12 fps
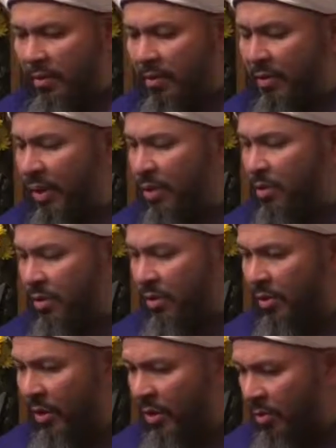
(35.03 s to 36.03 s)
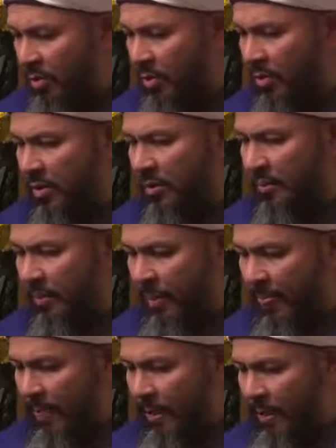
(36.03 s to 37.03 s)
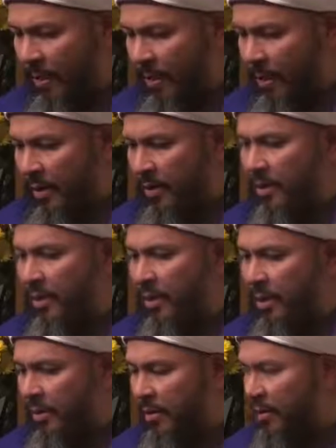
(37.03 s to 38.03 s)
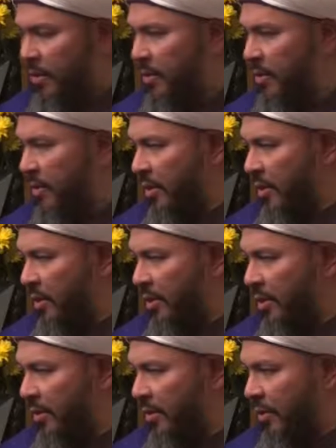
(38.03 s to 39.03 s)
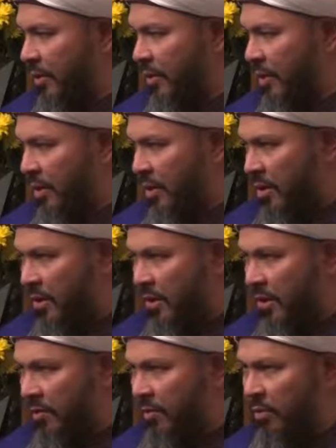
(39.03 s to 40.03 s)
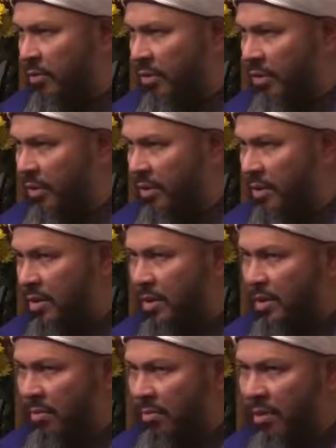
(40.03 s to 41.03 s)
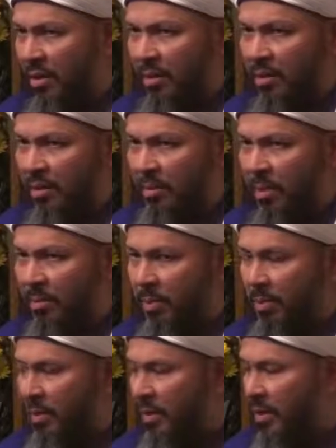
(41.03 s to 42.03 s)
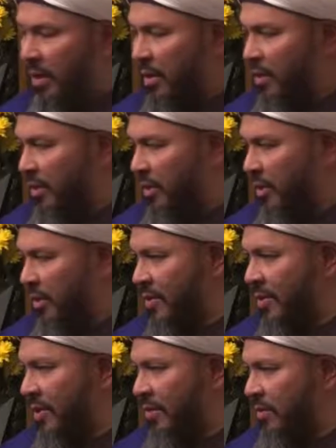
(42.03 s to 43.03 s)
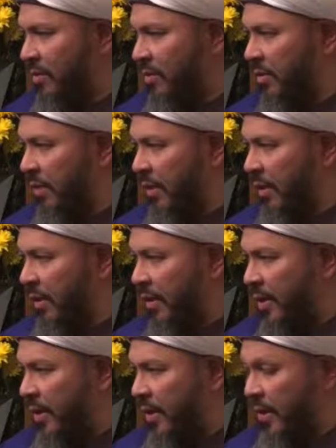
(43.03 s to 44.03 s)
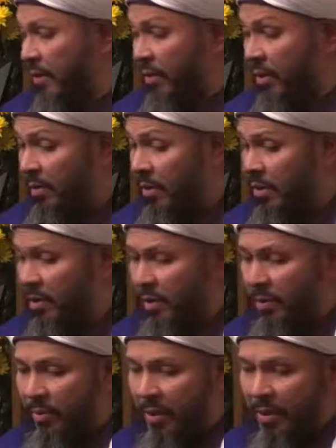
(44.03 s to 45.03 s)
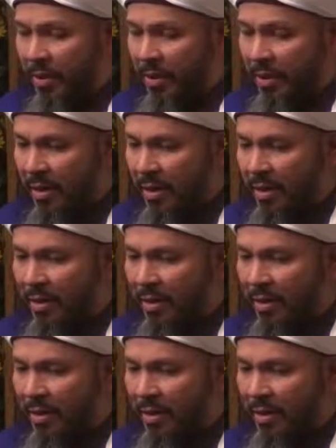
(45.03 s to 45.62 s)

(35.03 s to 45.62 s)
foundation, look at the root. Is it healthy or is it not healthy? You can fool millions of people, but you cannot fool yourself. If you're busy doing that,